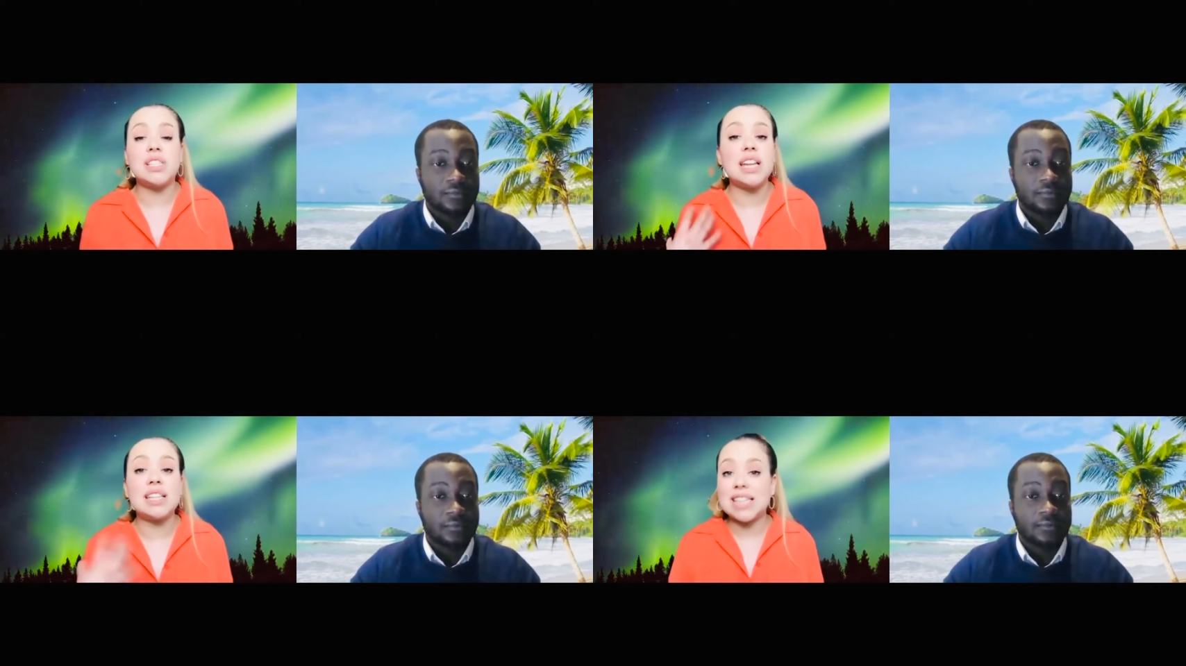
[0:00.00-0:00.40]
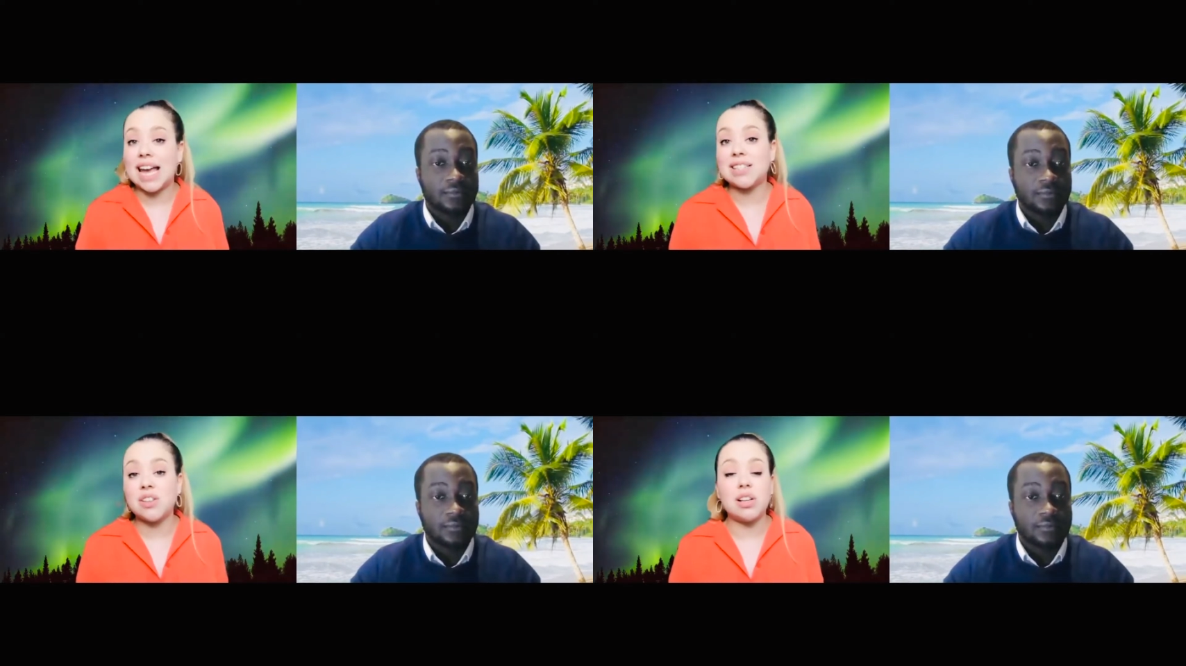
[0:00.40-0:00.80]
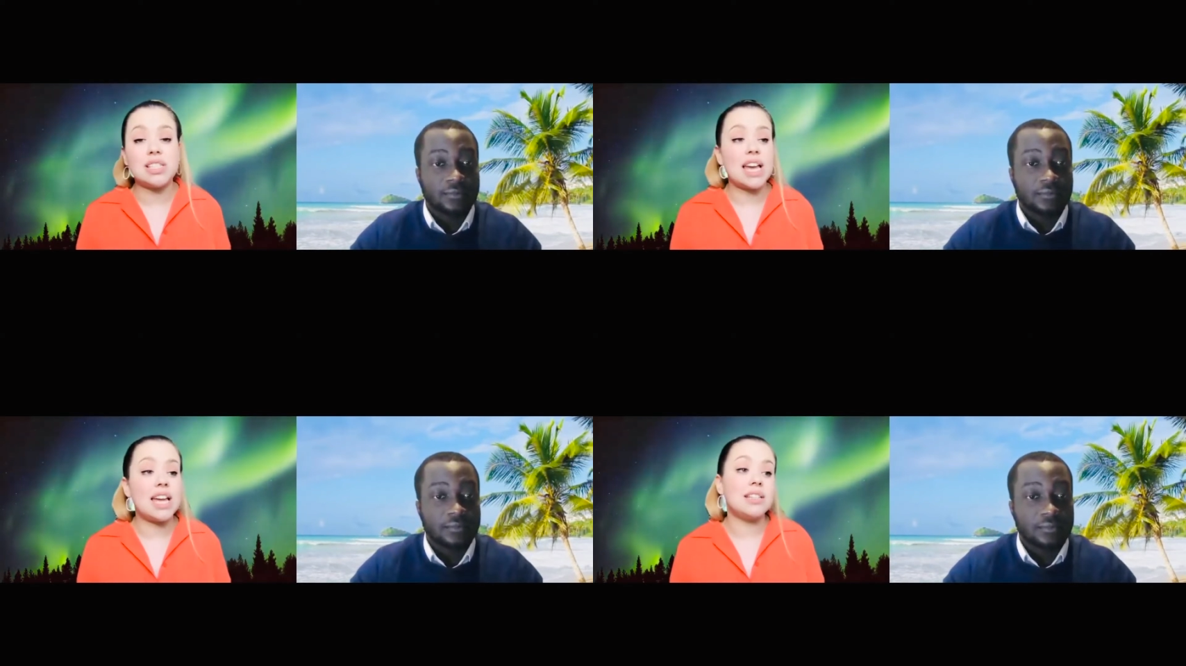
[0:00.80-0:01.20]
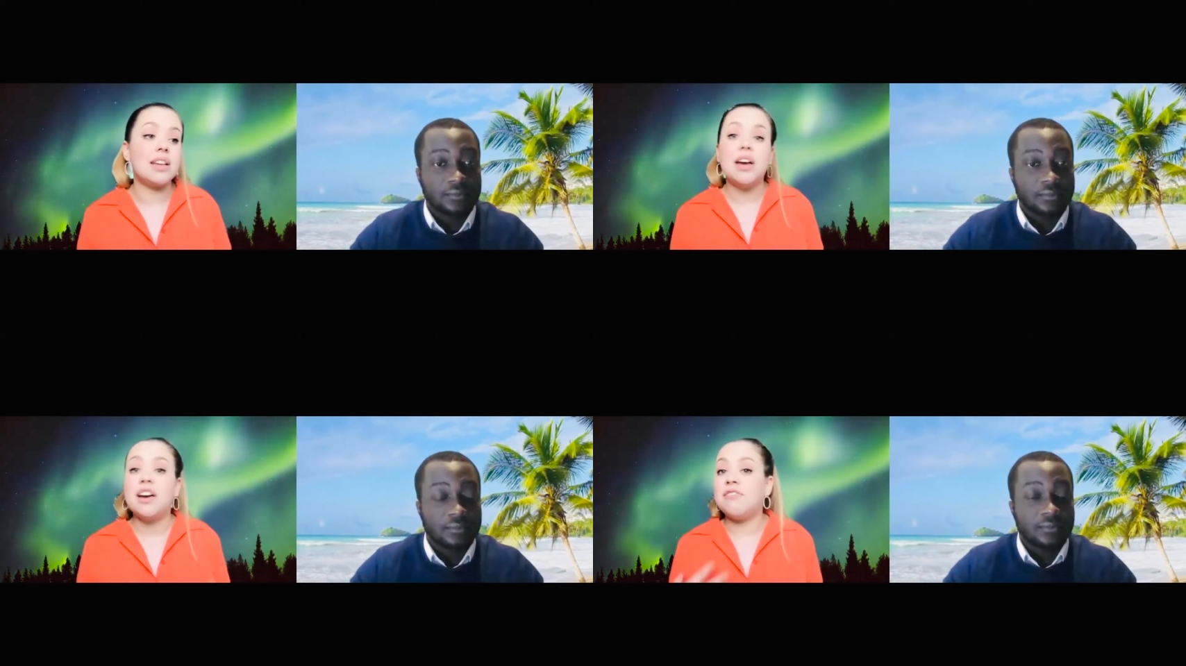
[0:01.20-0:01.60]
Speaker 1: text content,
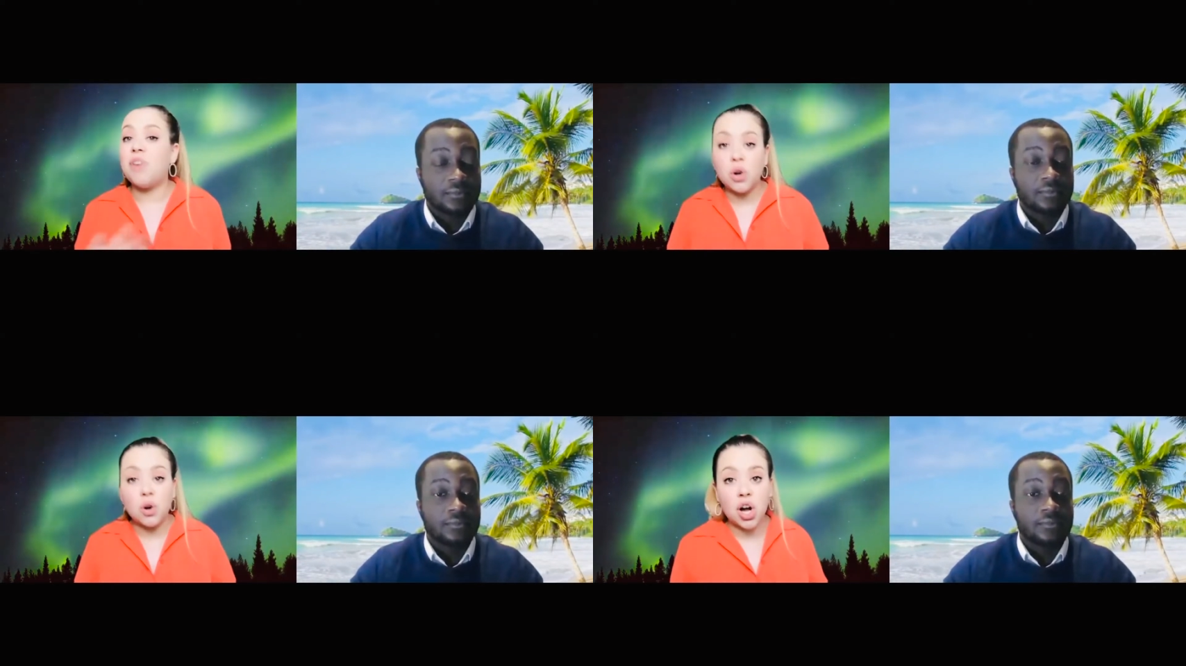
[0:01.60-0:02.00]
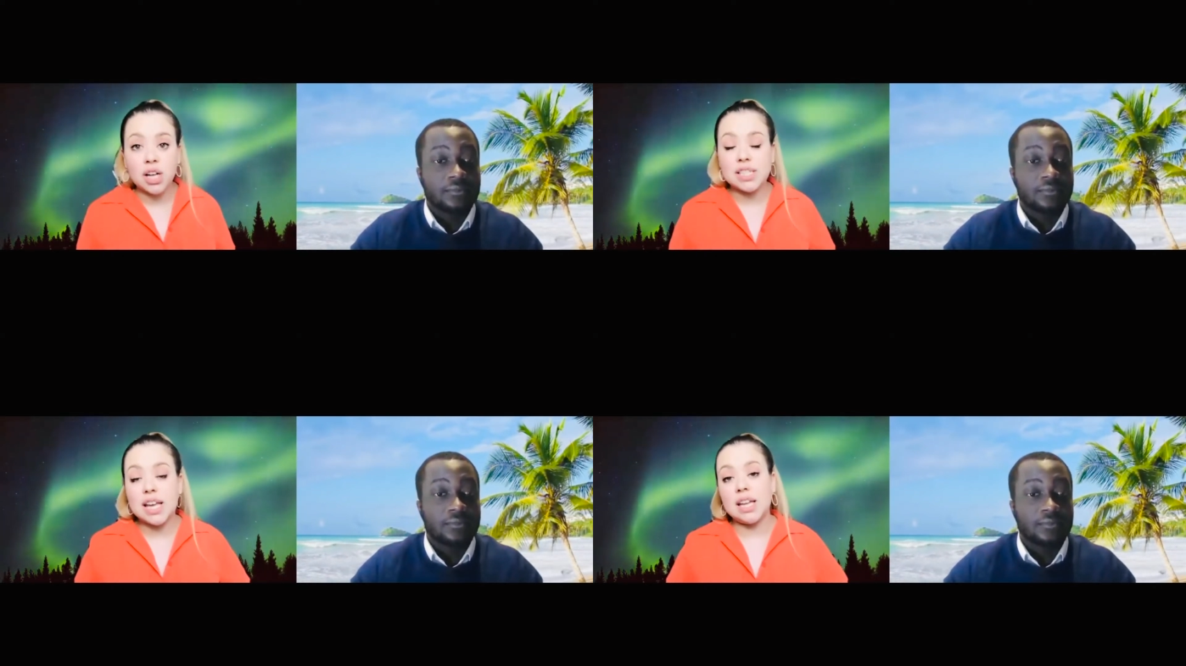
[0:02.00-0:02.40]
photo content.